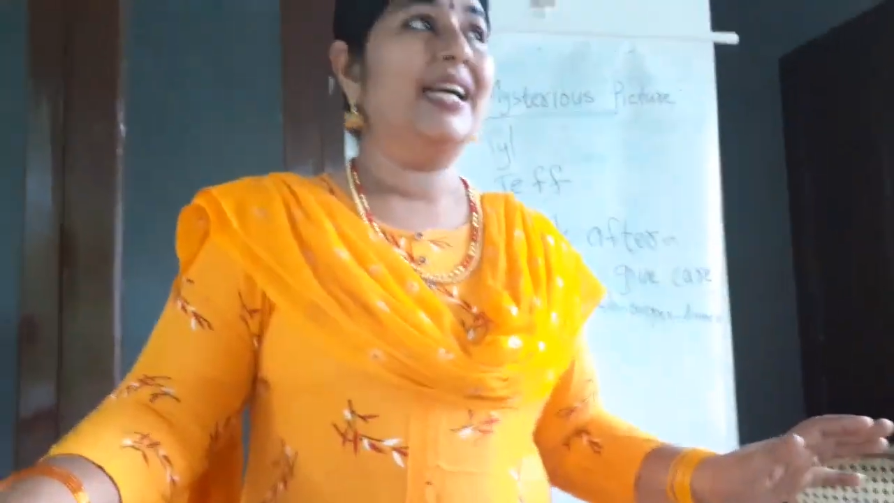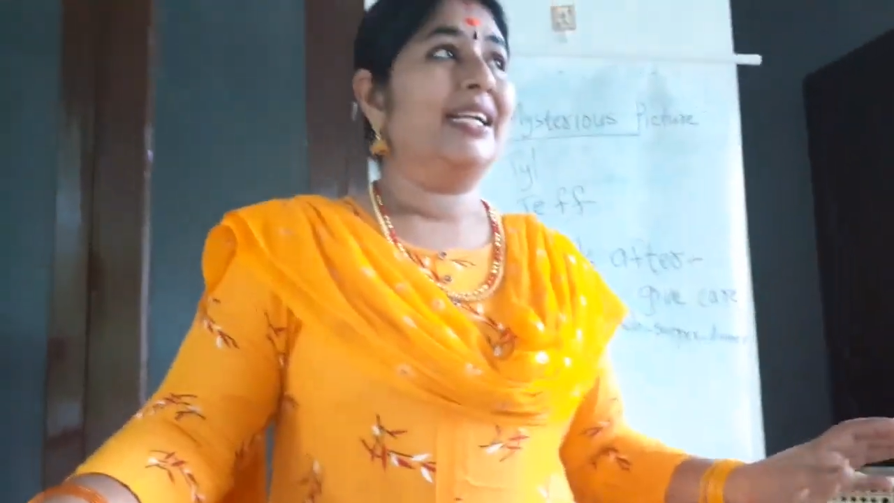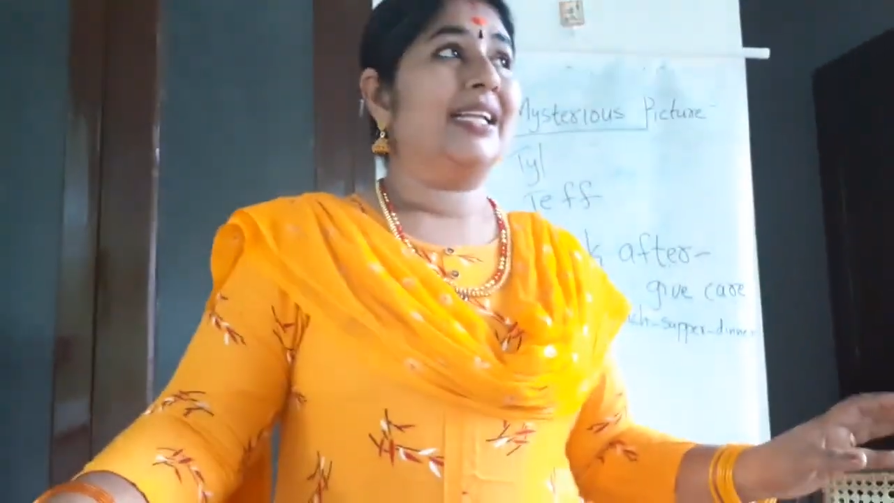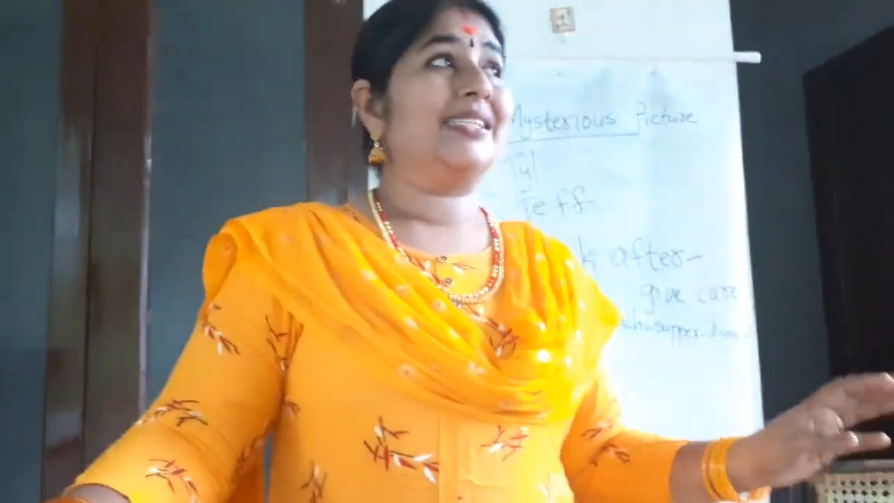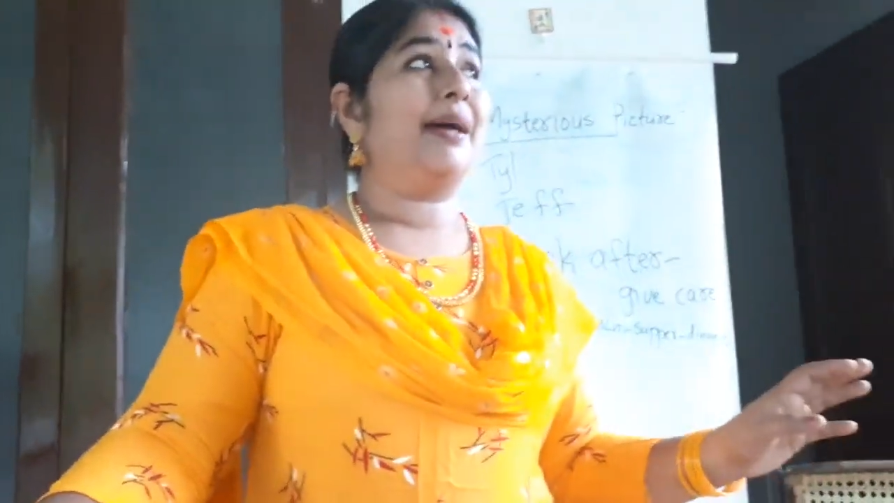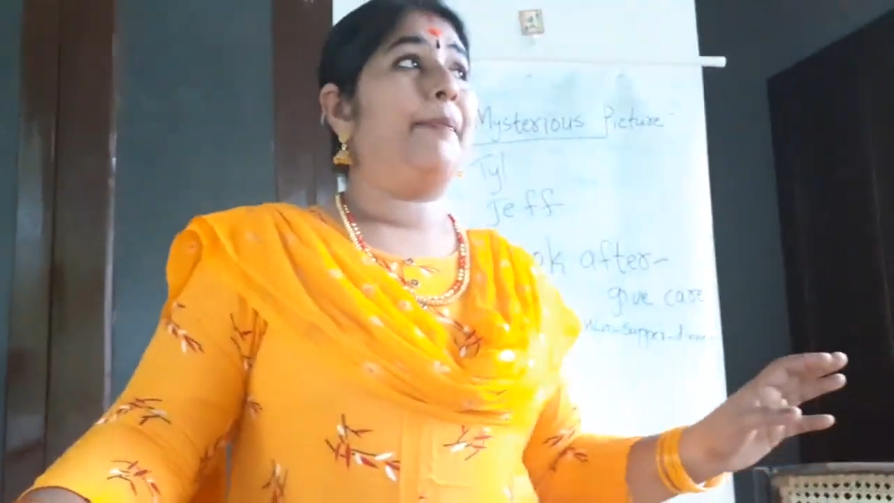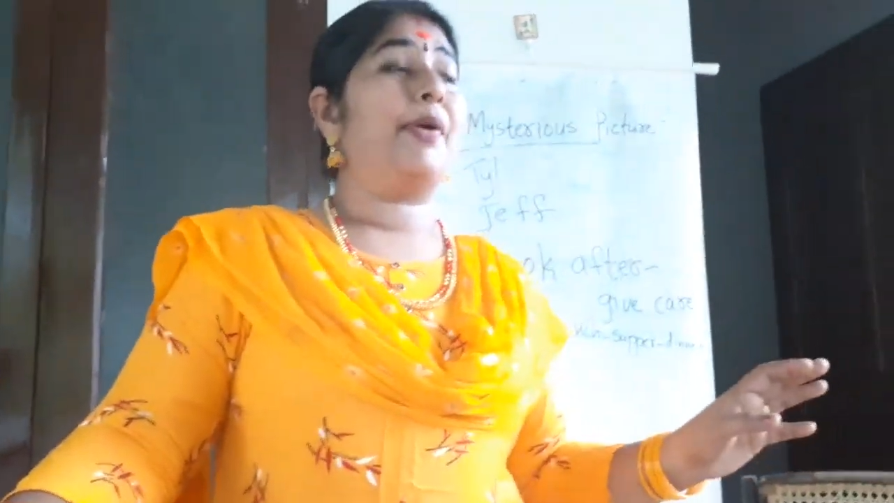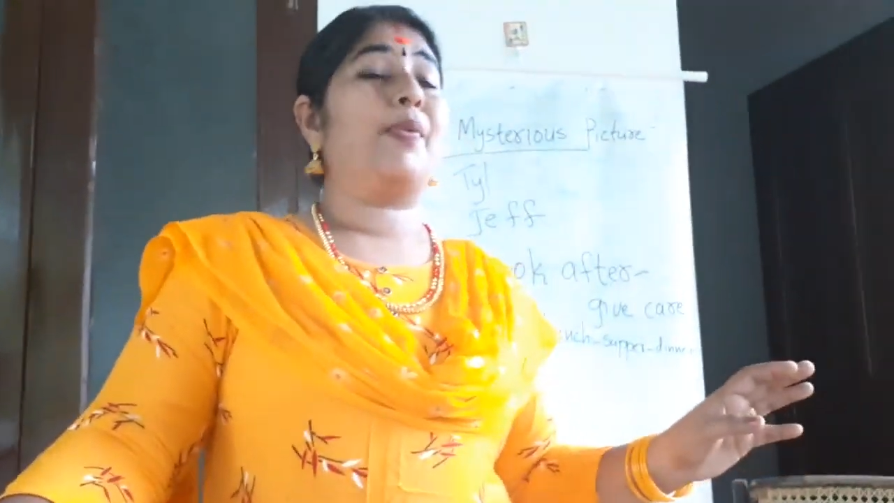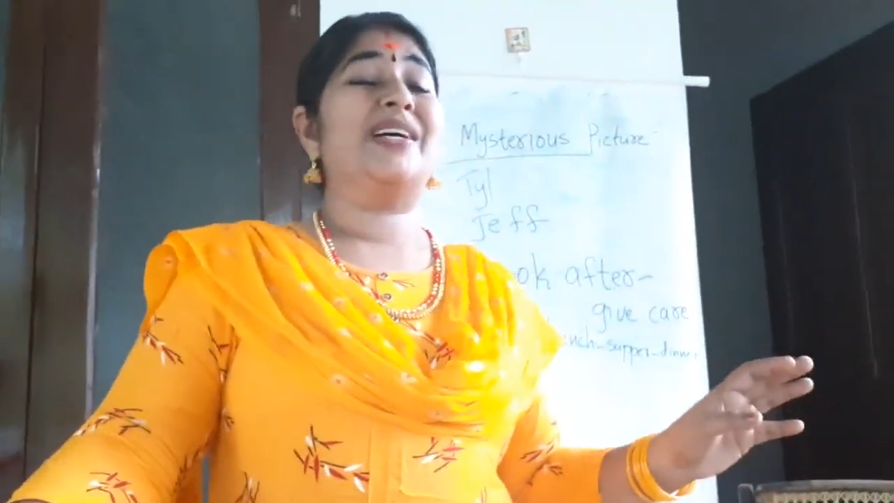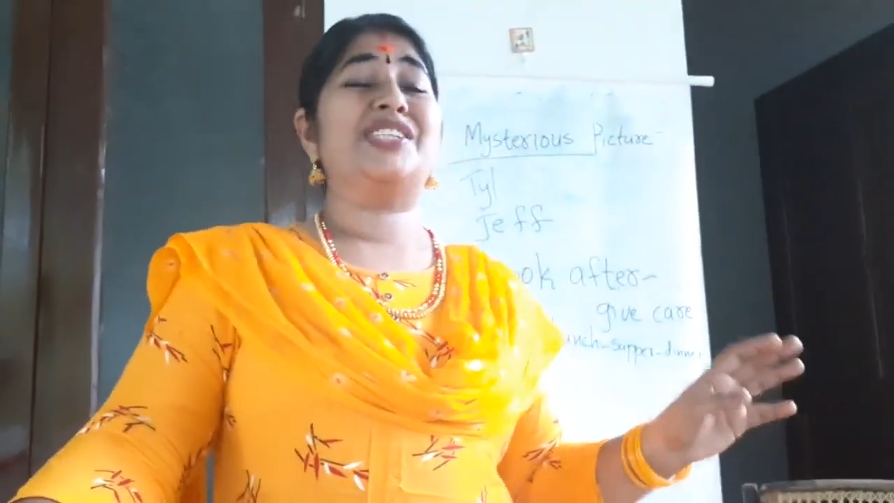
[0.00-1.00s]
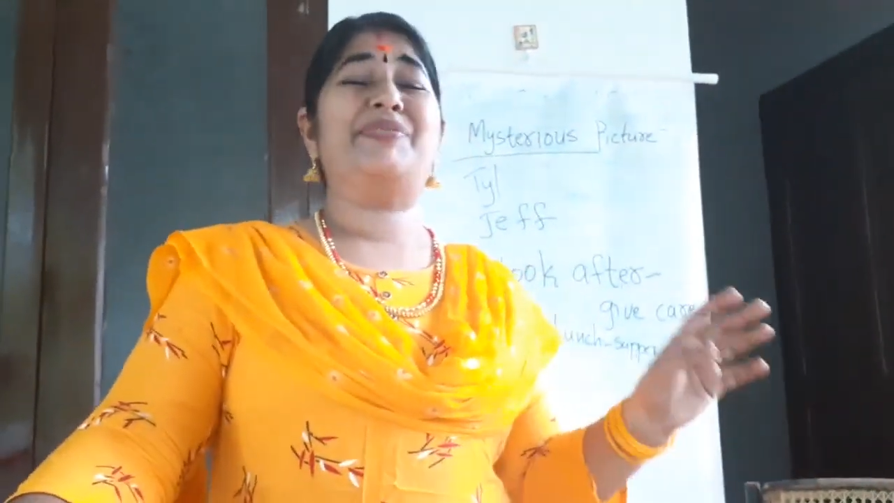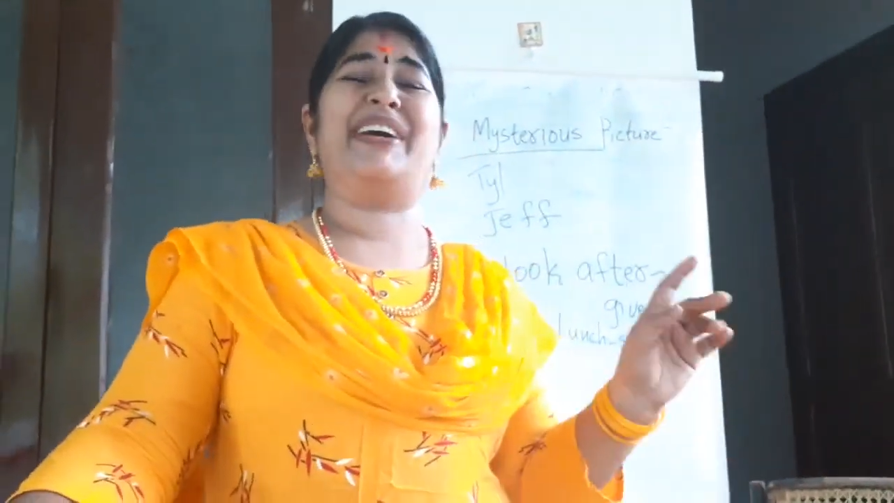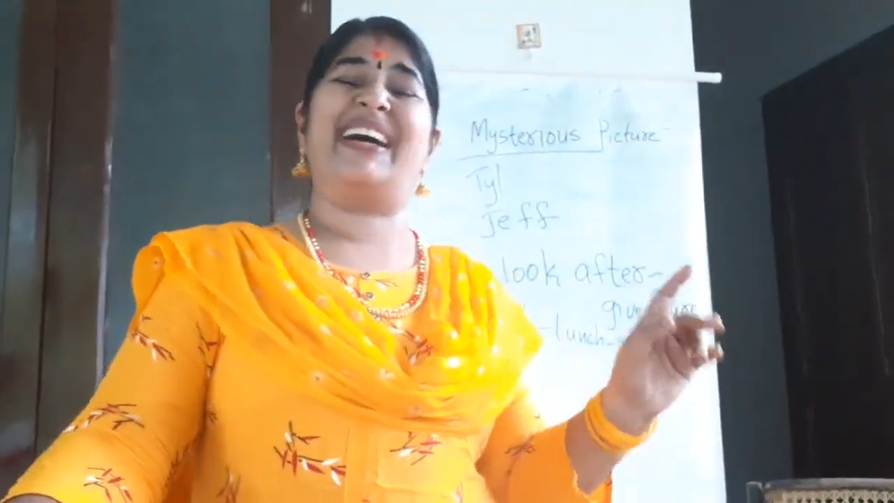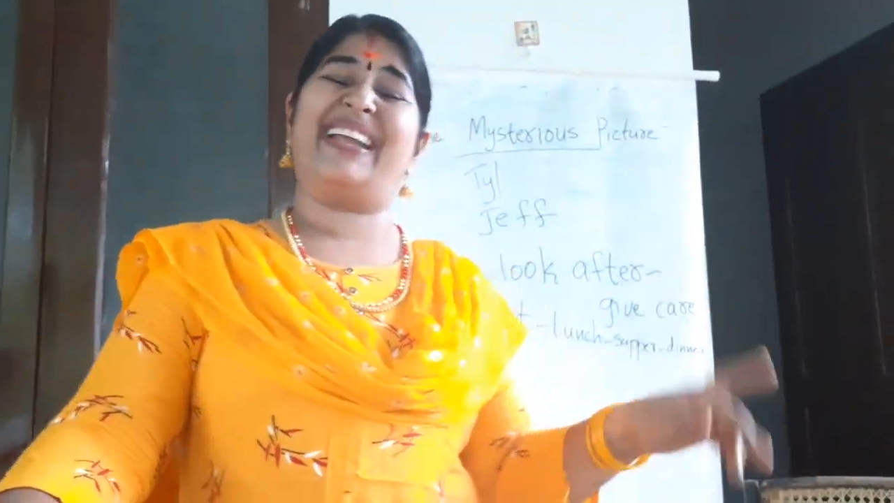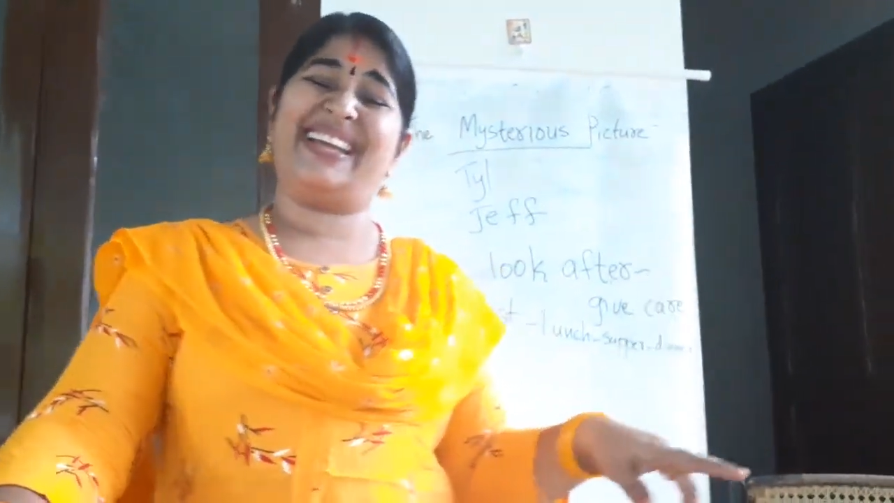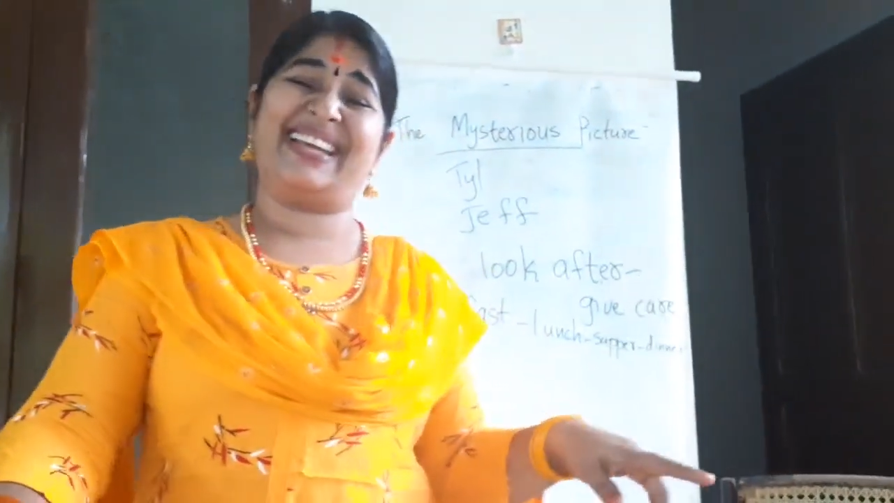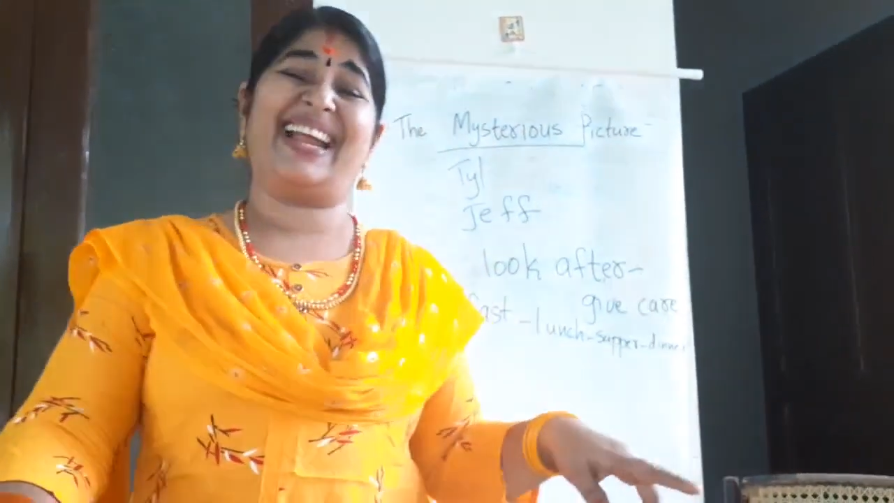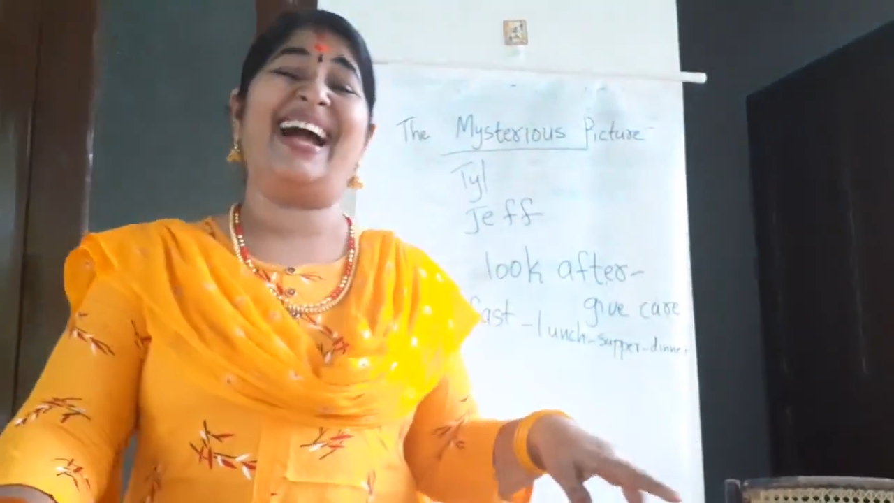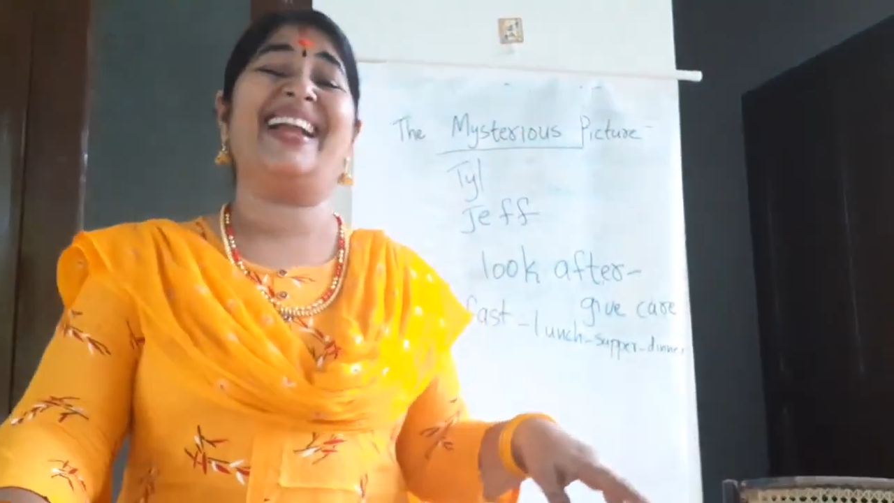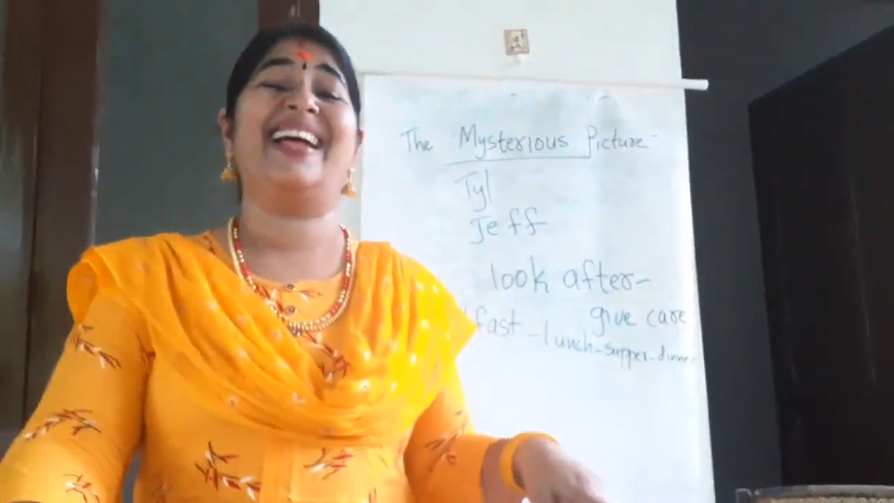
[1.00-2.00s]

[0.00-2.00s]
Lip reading: The supper was very grand